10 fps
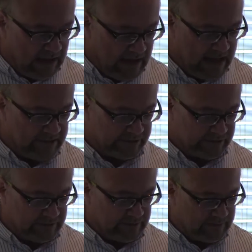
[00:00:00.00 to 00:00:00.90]
Let.
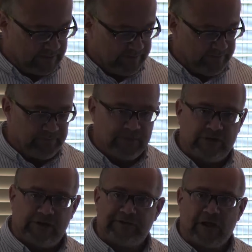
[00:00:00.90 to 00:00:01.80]

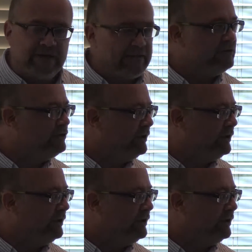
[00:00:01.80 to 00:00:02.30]
So don't give it